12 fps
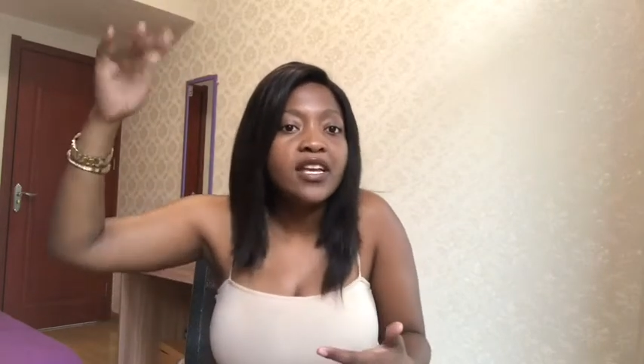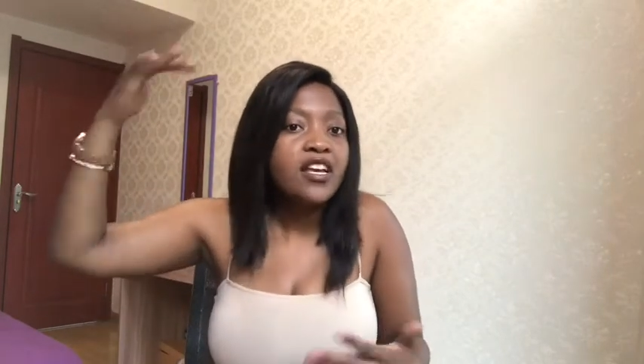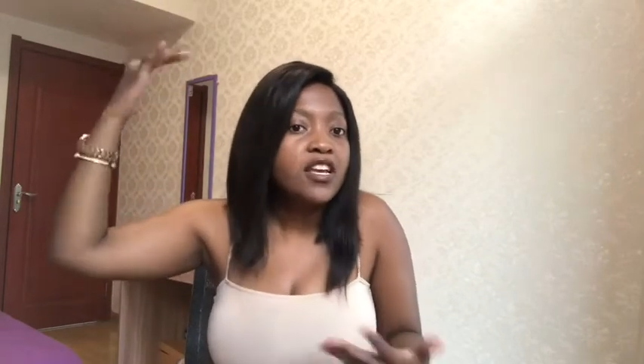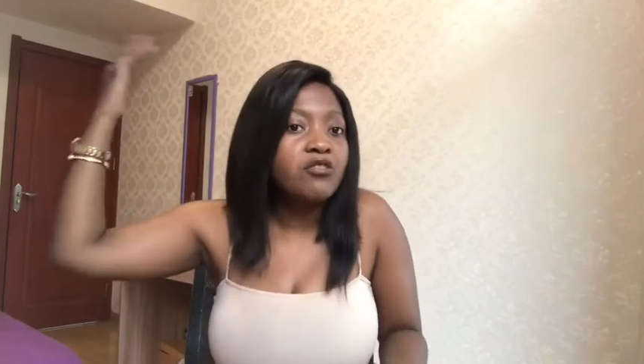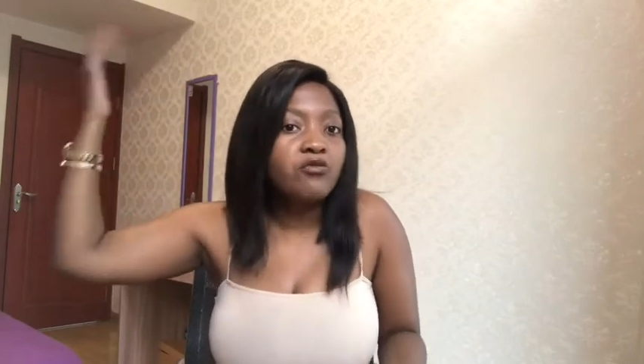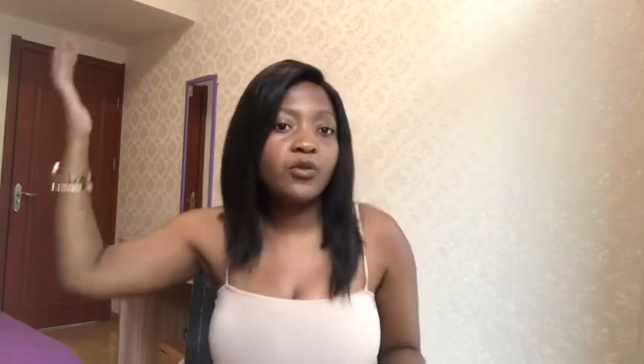
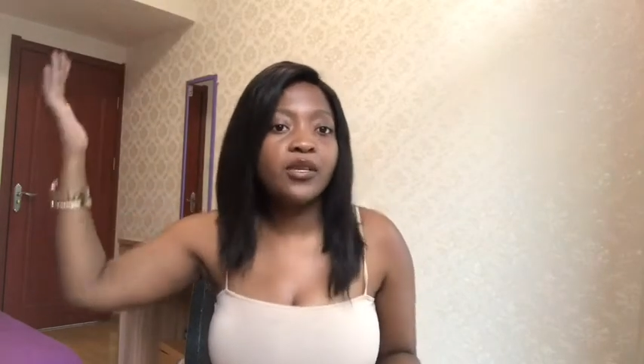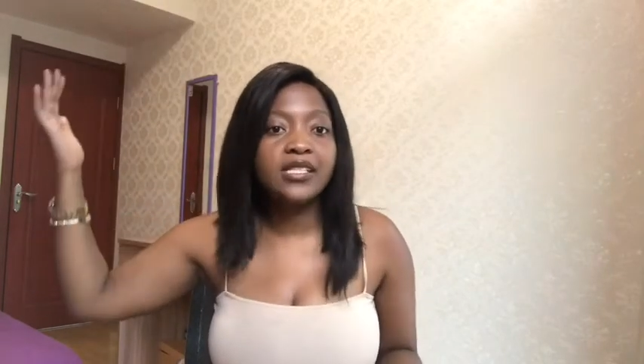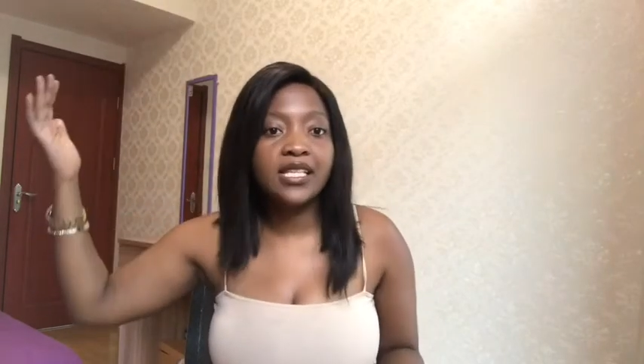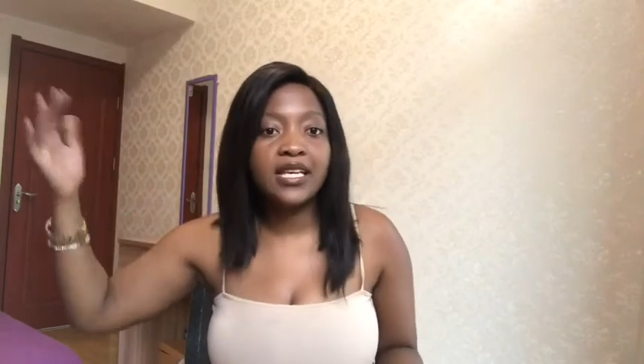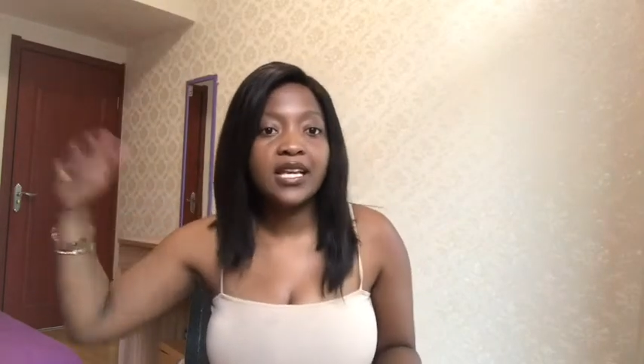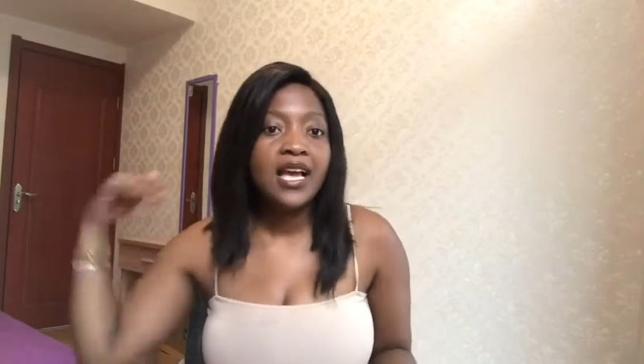
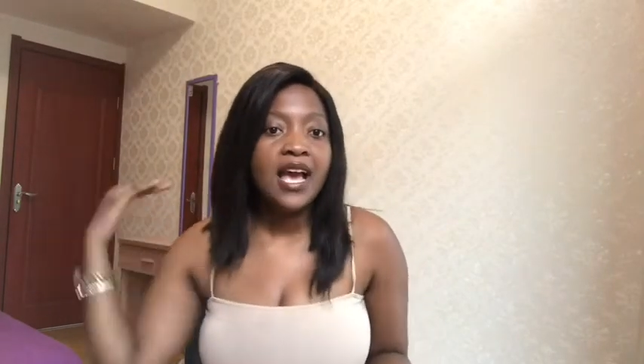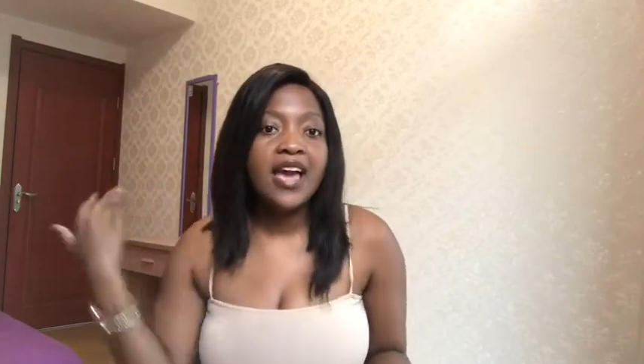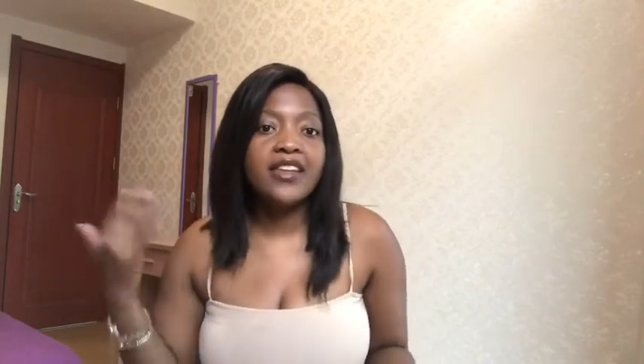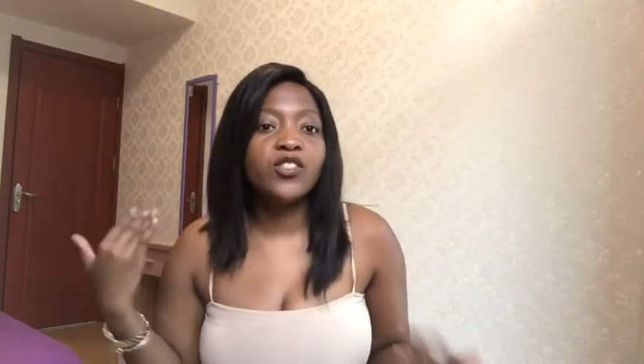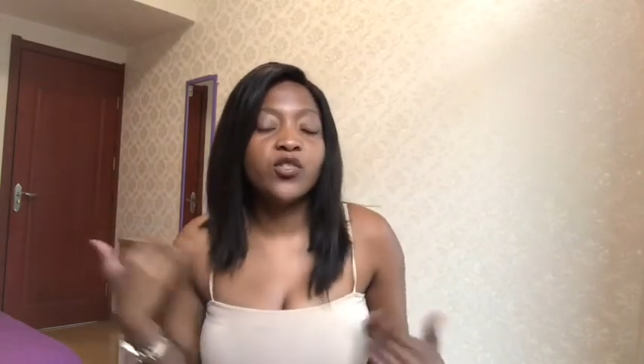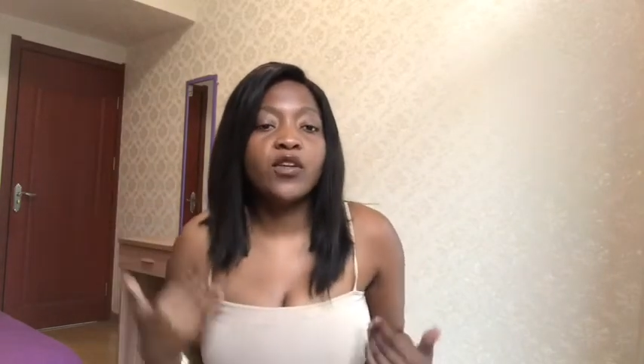increasing
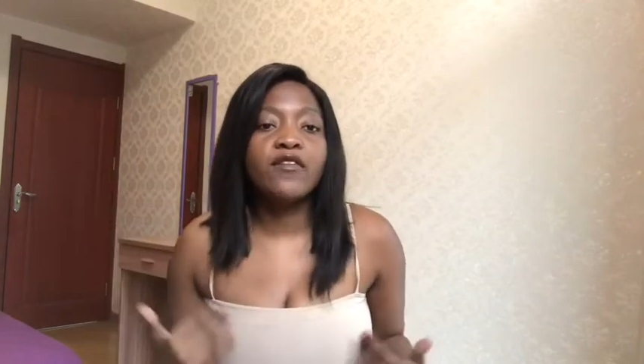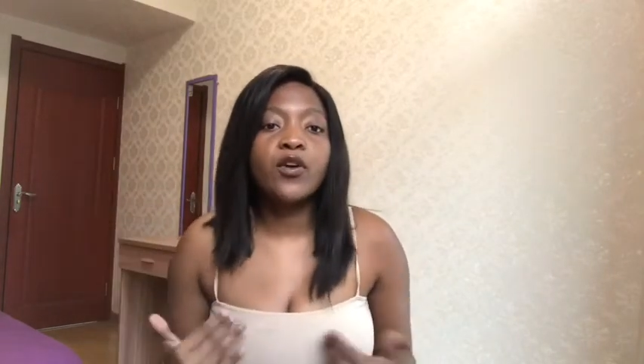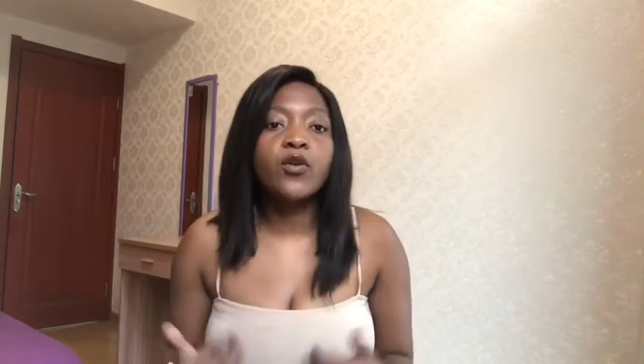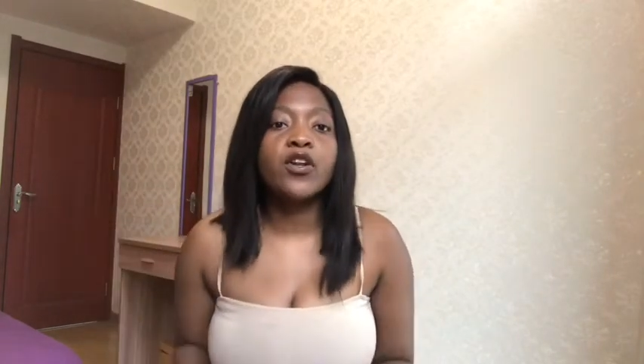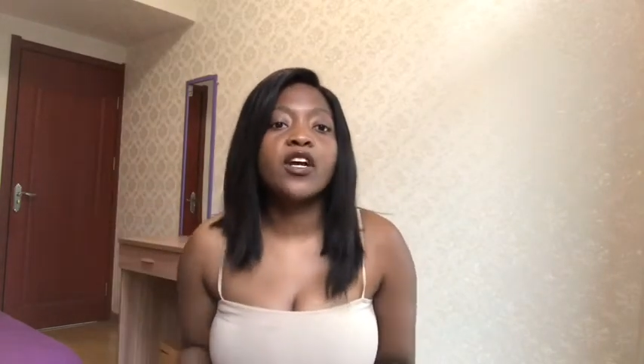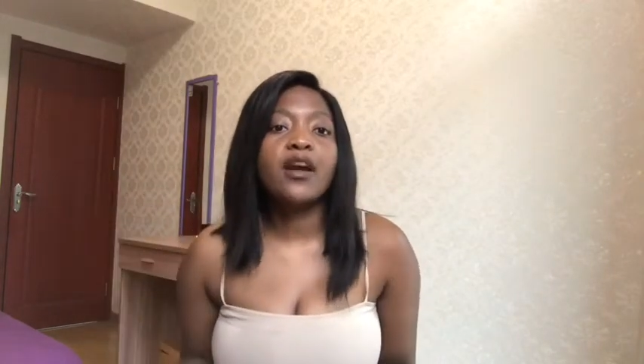and it's never
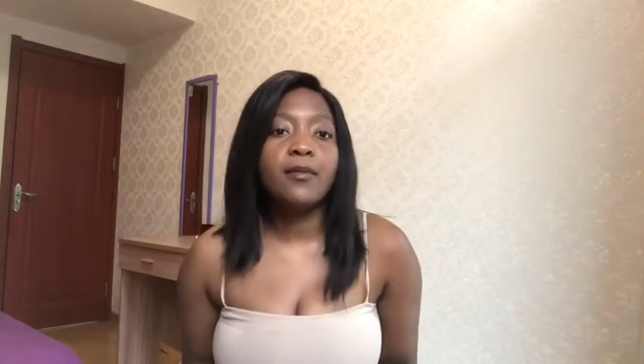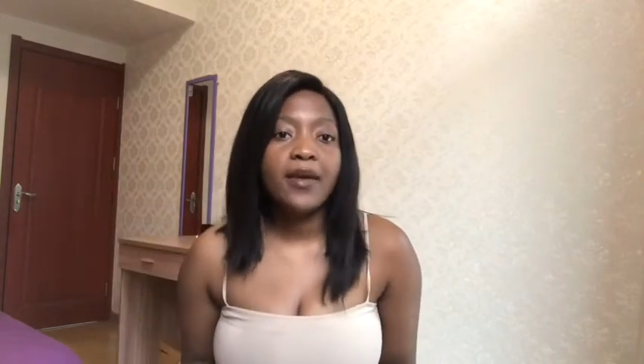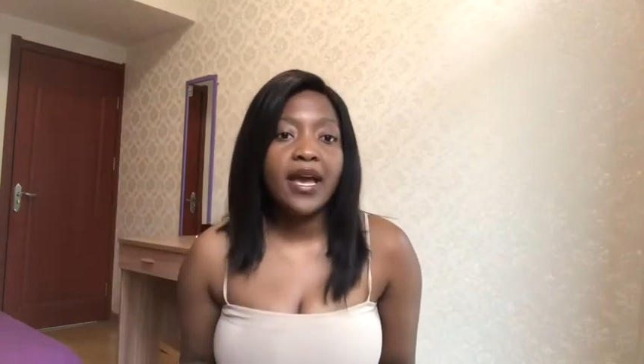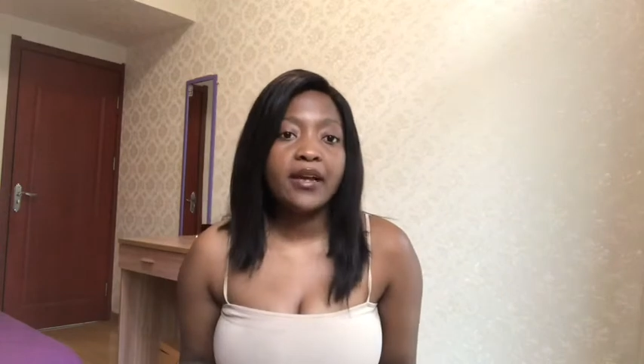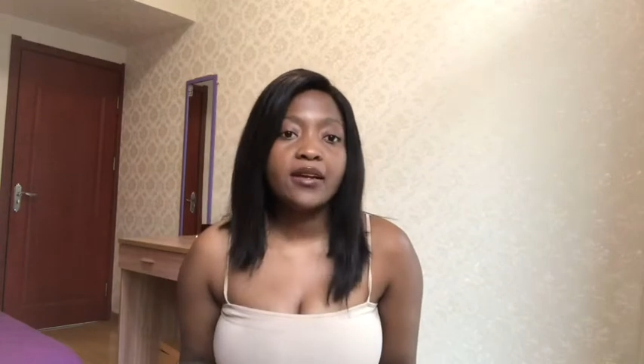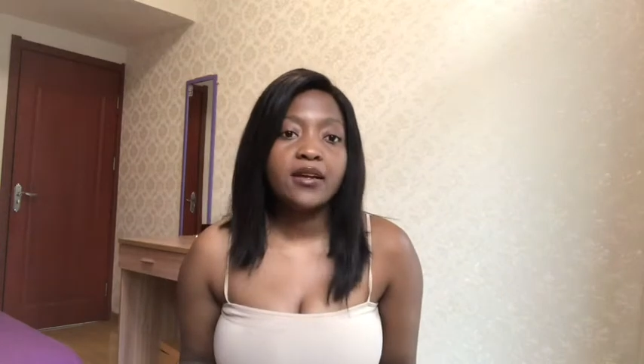gonna come
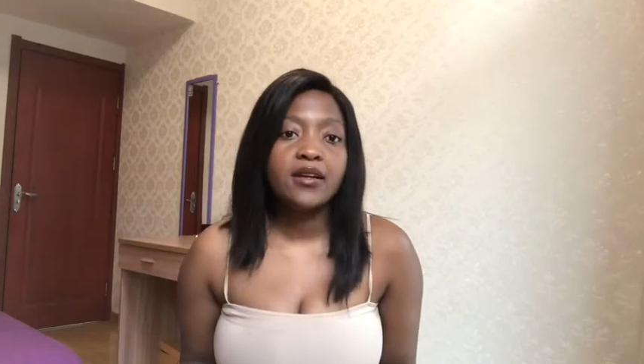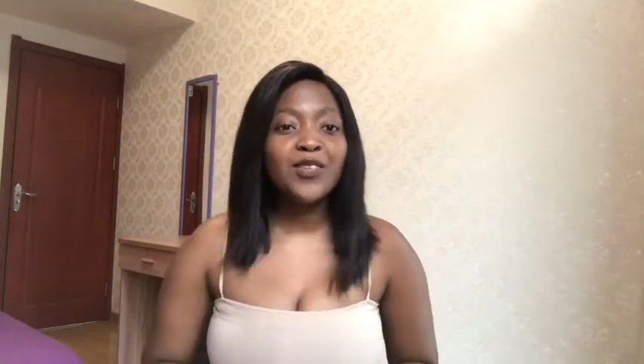back.